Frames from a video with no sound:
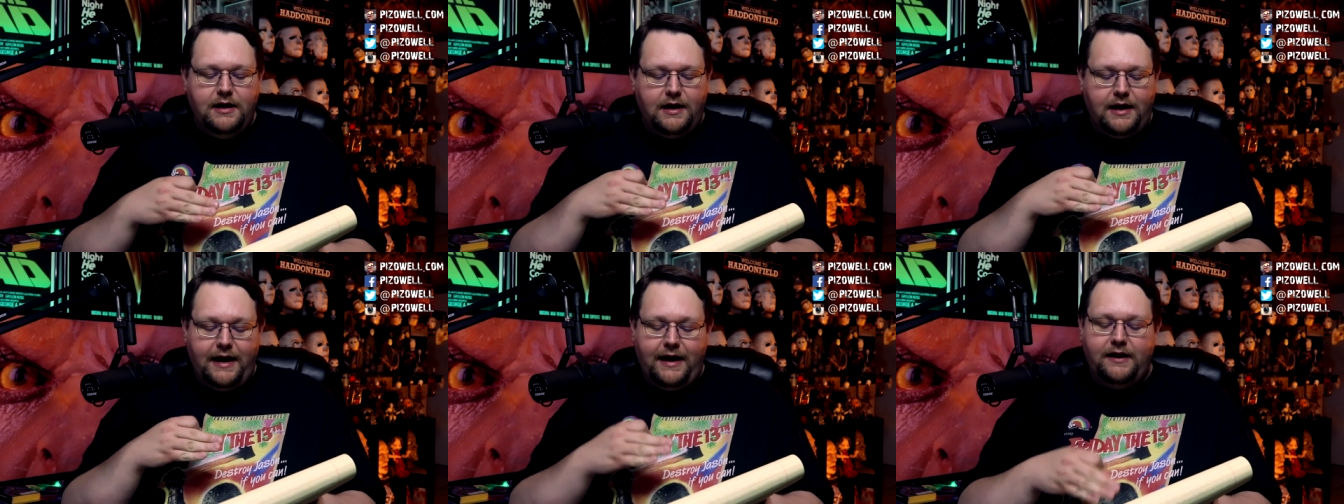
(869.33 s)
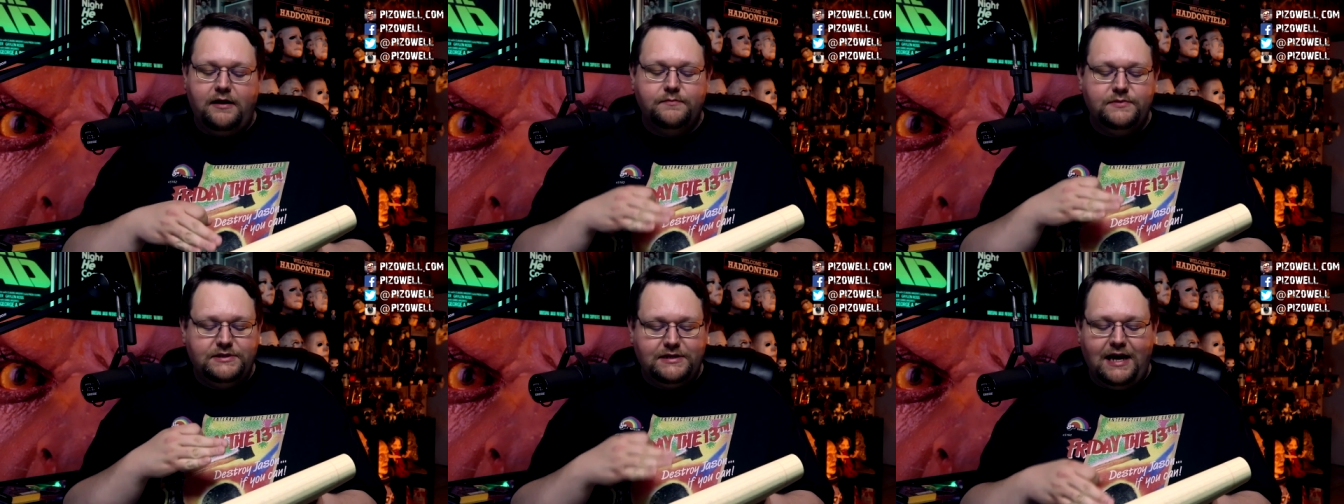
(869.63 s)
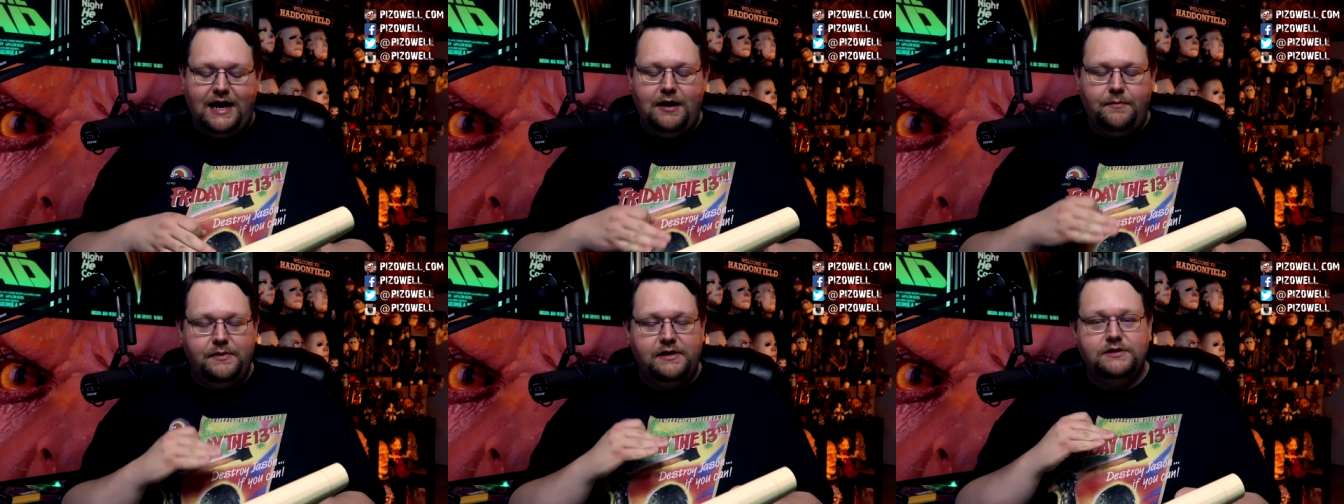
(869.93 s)
Adam
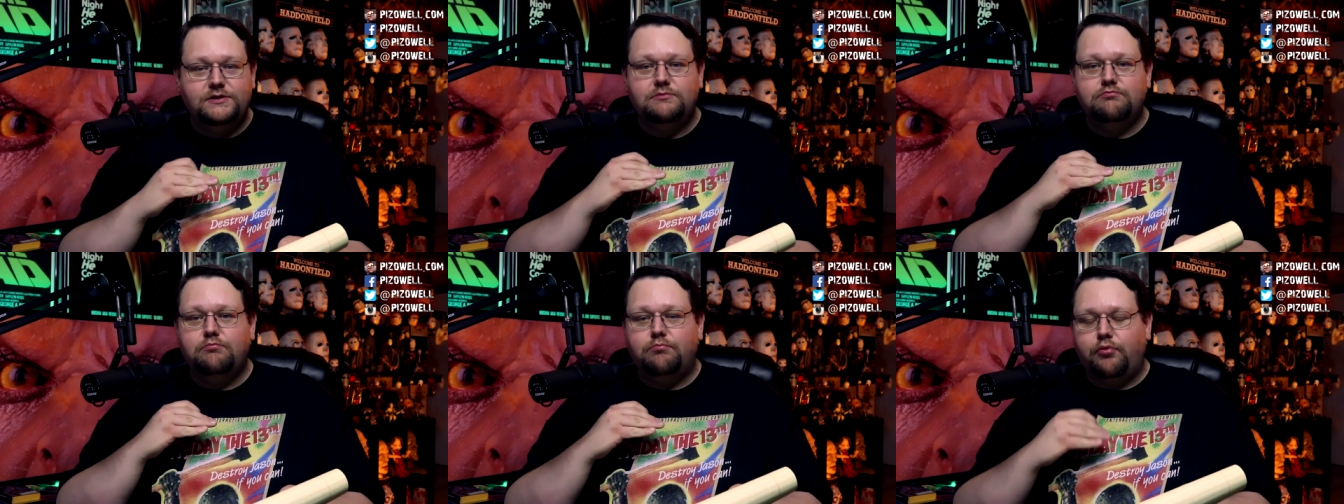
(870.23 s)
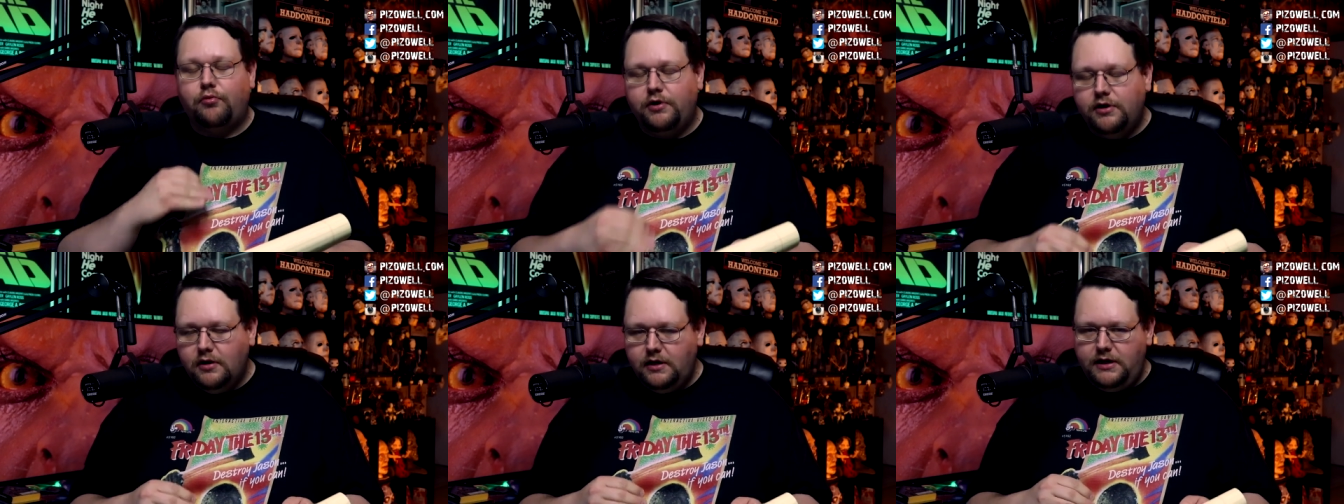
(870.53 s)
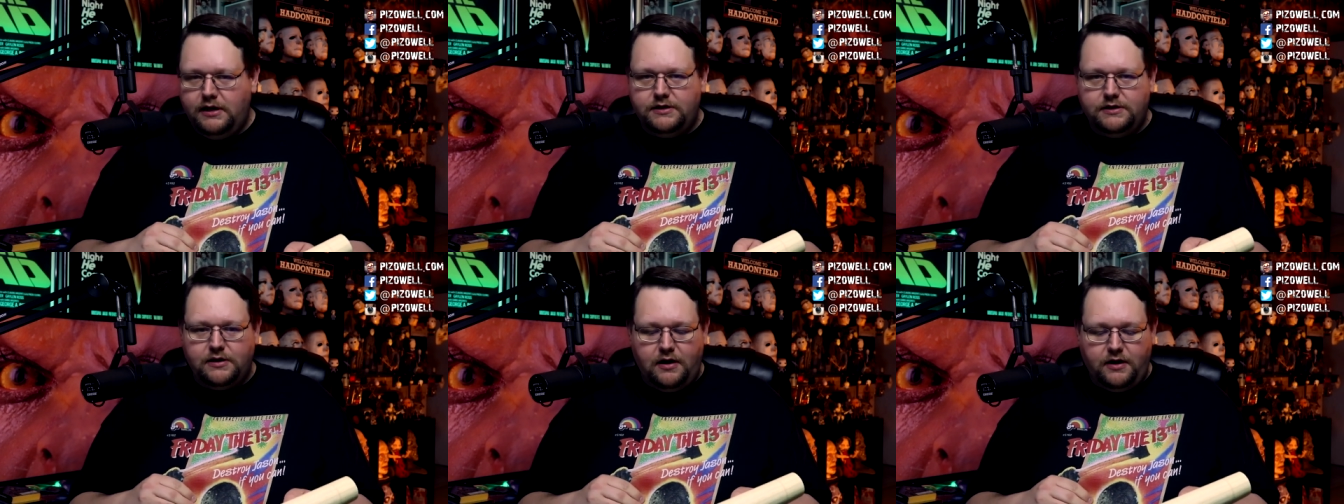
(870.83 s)
Simon's
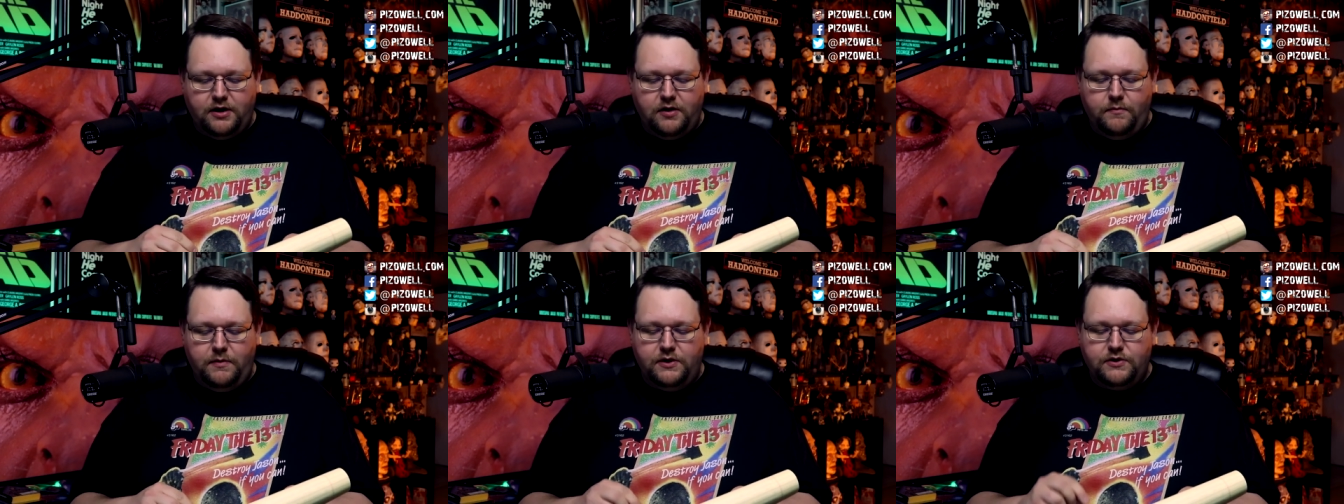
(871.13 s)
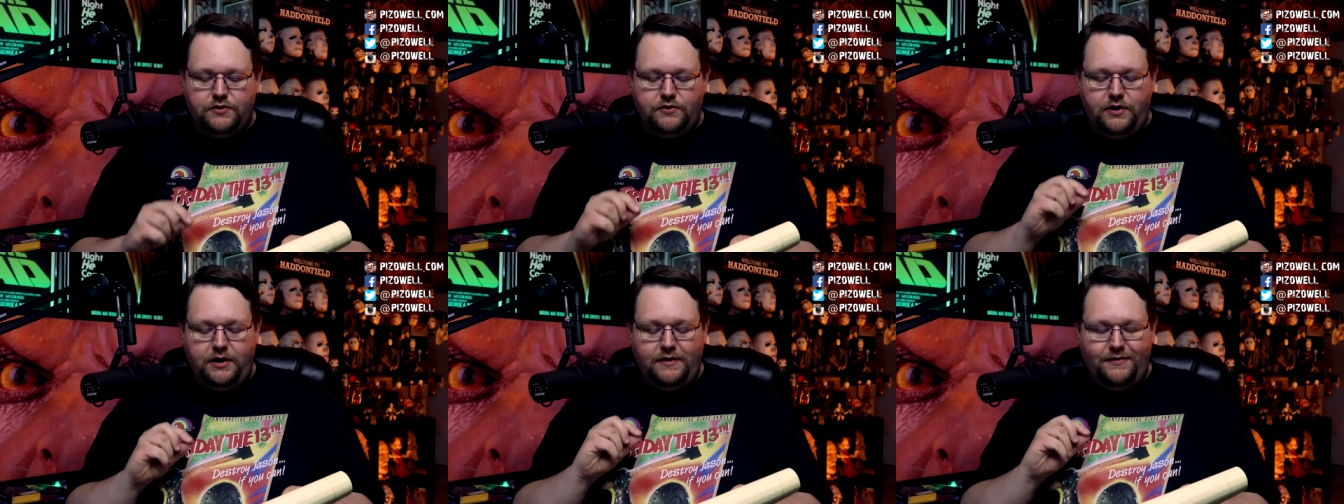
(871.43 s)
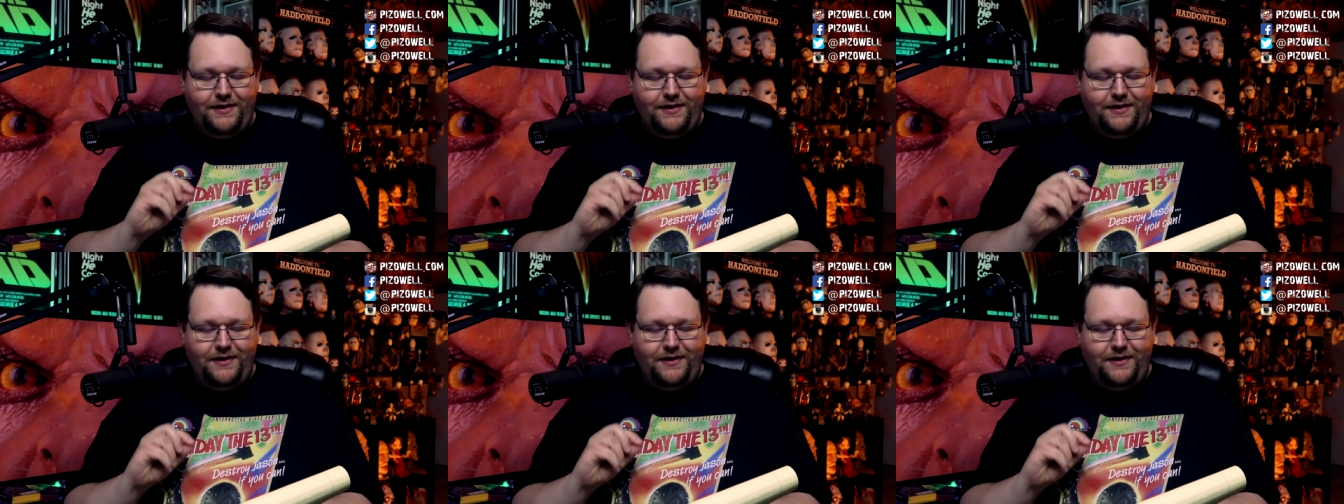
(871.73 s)
brilliant documentary,